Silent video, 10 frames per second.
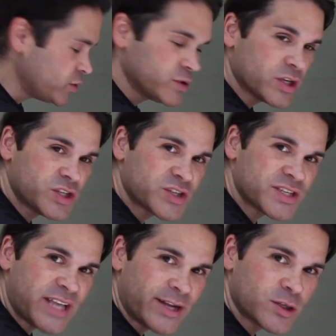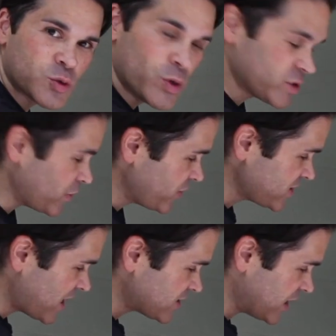use just a standard switch, but
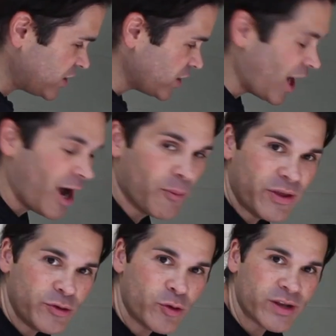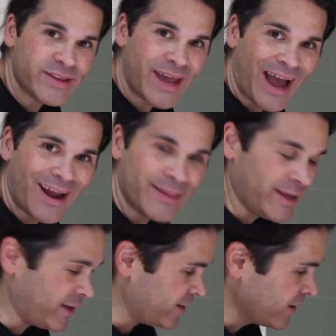this has a knob that you can dial
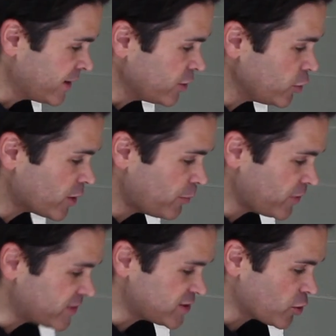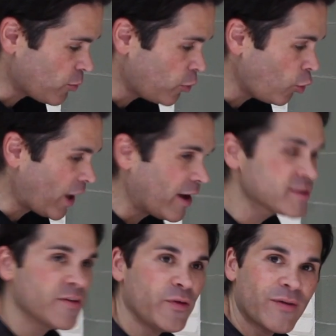in. You can put this in your pool
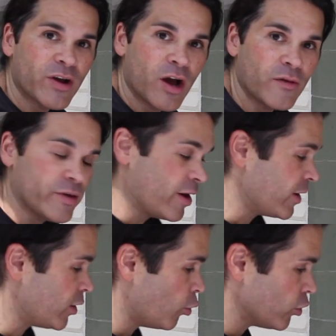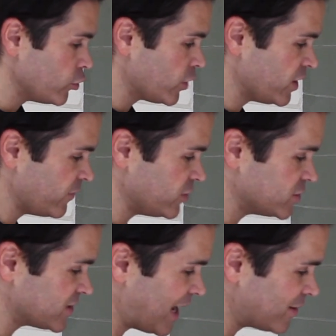house if you have a covered area, or you can even
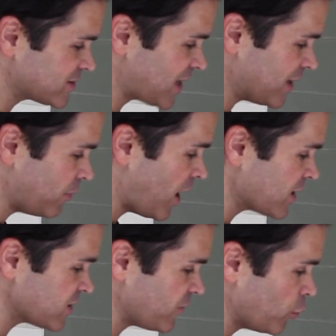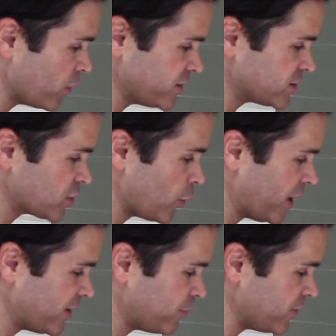use an outside box if you want to just go
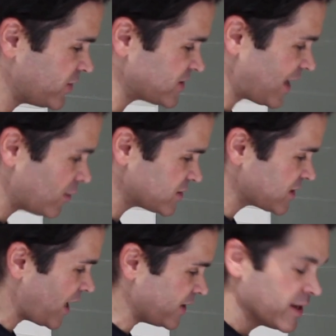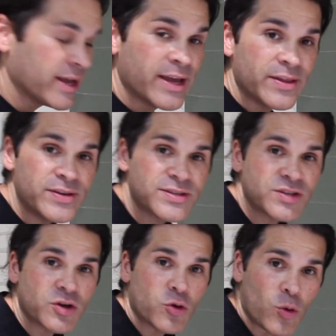ahead and put this outside. This is
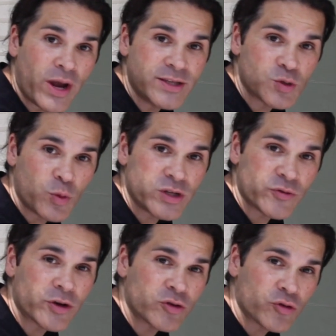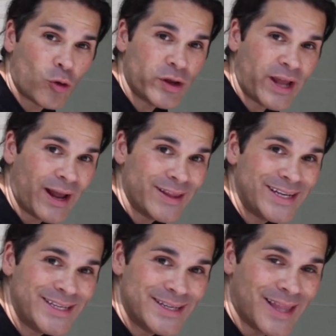a great switch for controlling
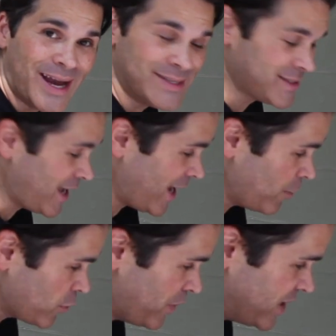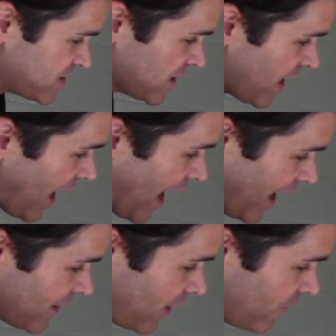LED lights that Hayward makes.
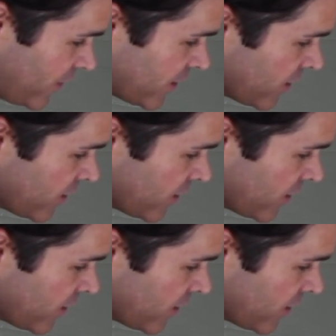I love it.